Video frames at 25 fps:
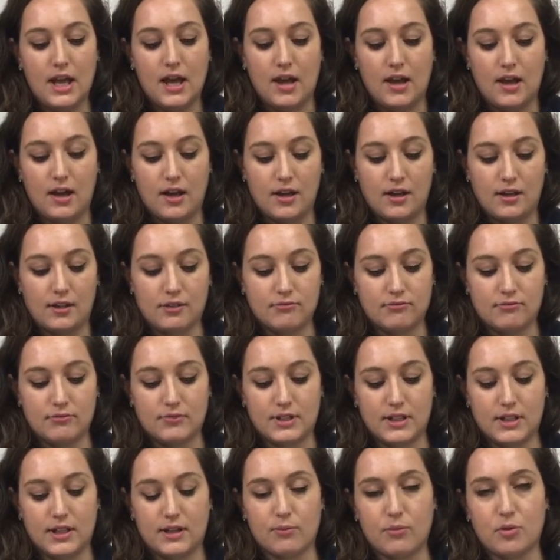
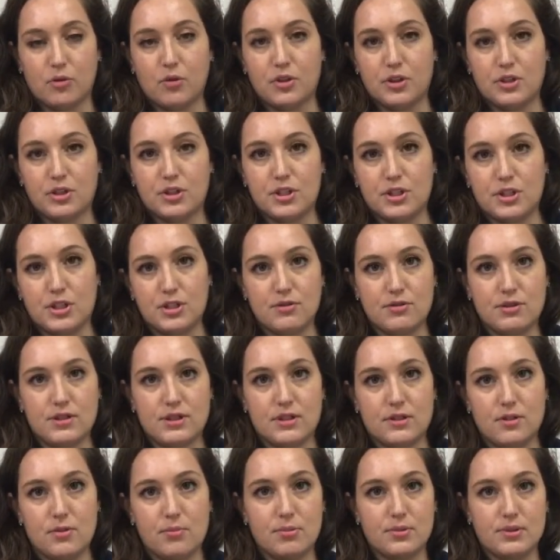that I'm going to use
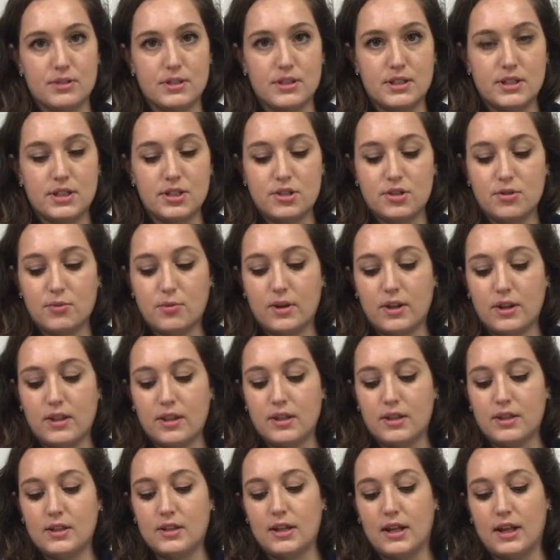in the procedure with
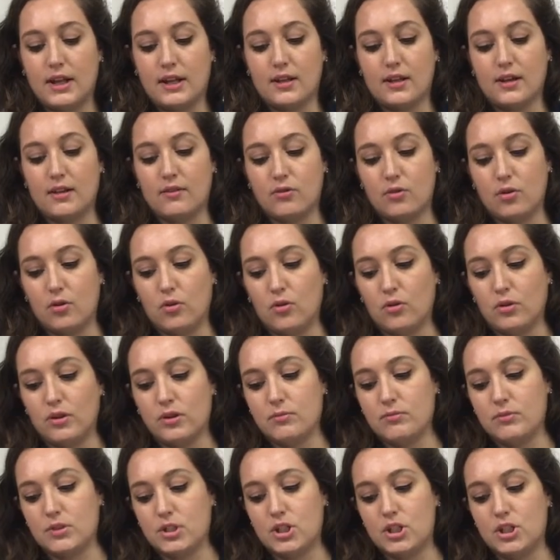it. I cover all the
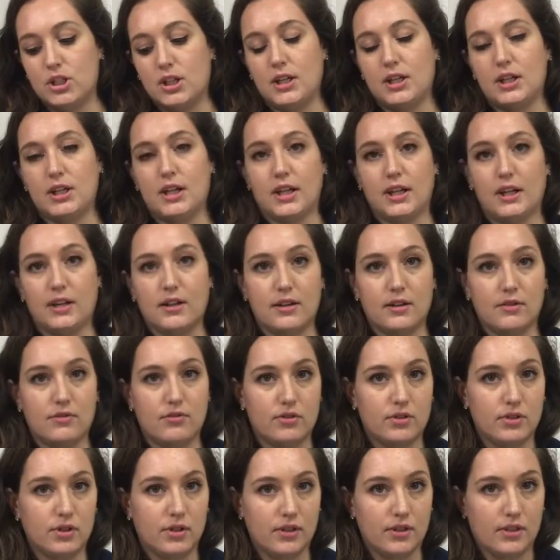machine, I
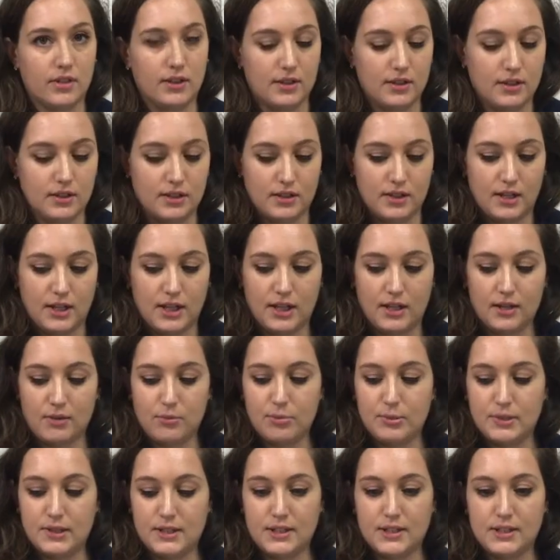cover the
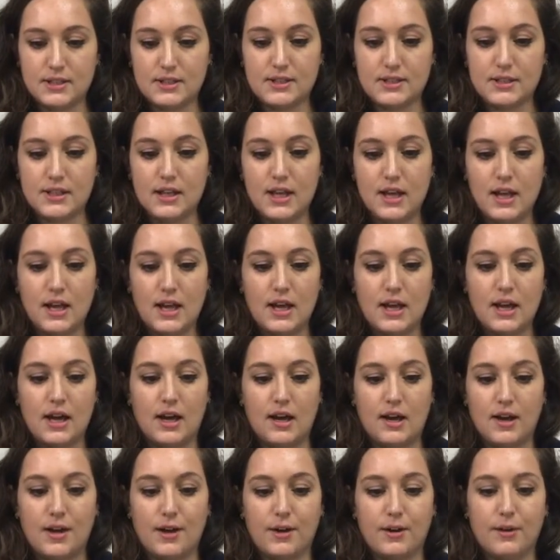handpiece.
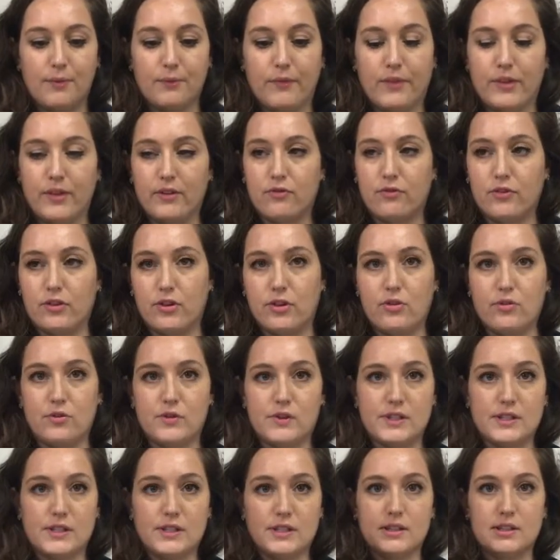If you're
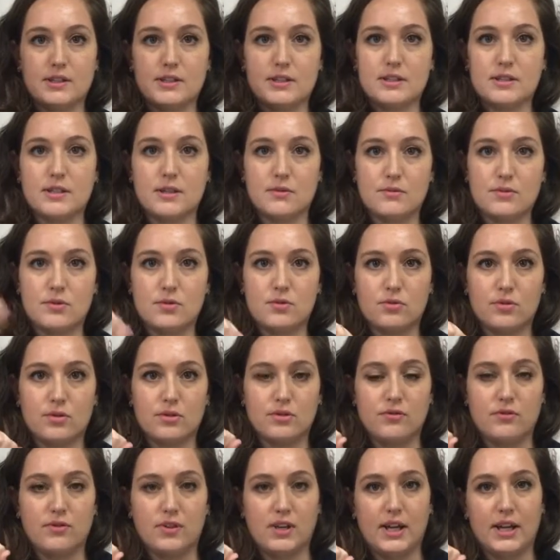using some sort
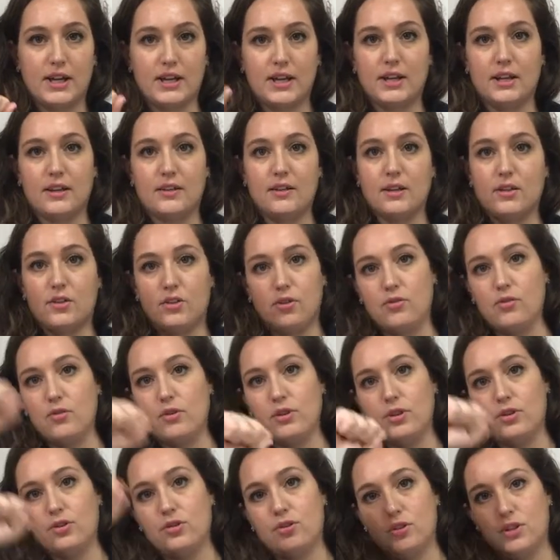of lighting that you're
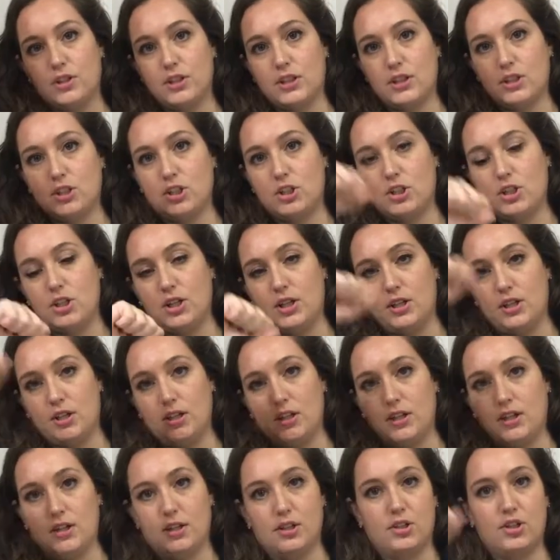going to touch
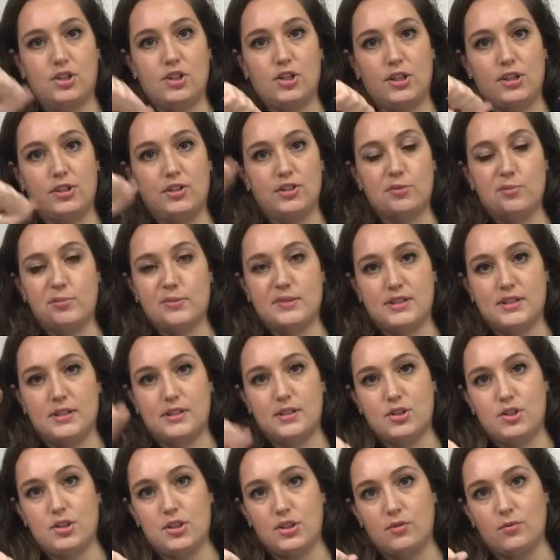and change
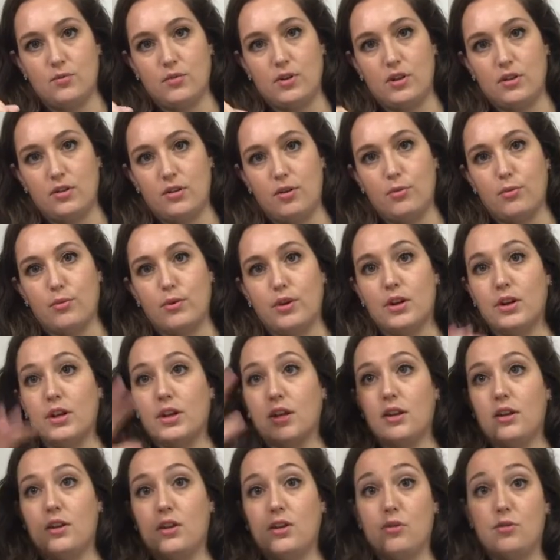position while you're
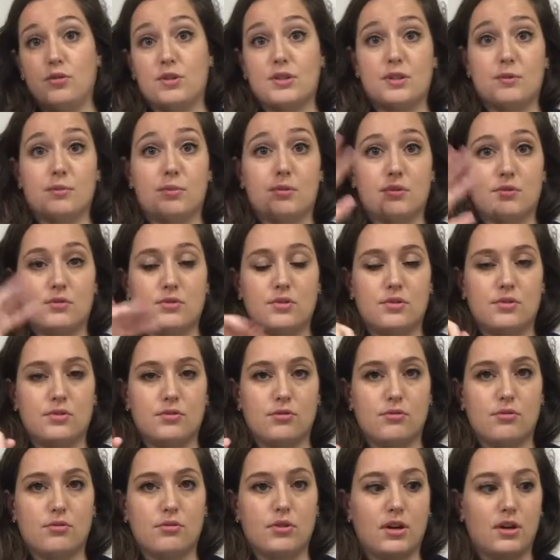working, you're supposed to
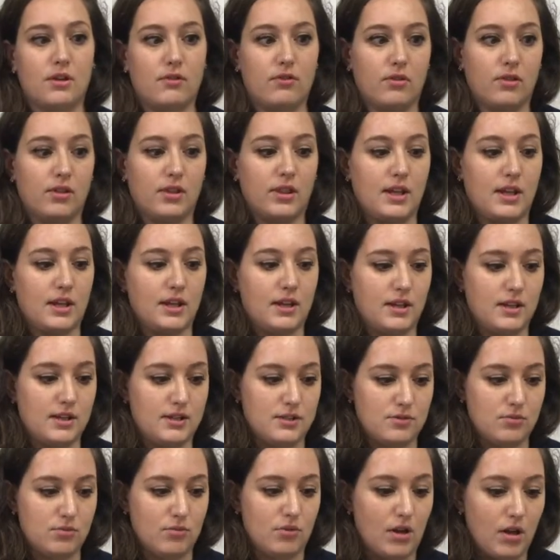cover that
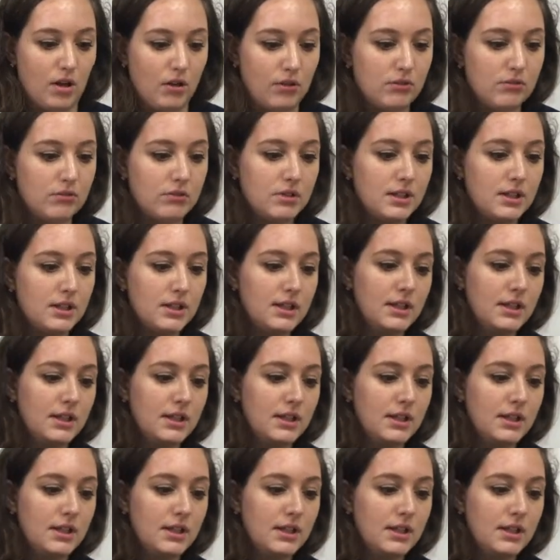as well.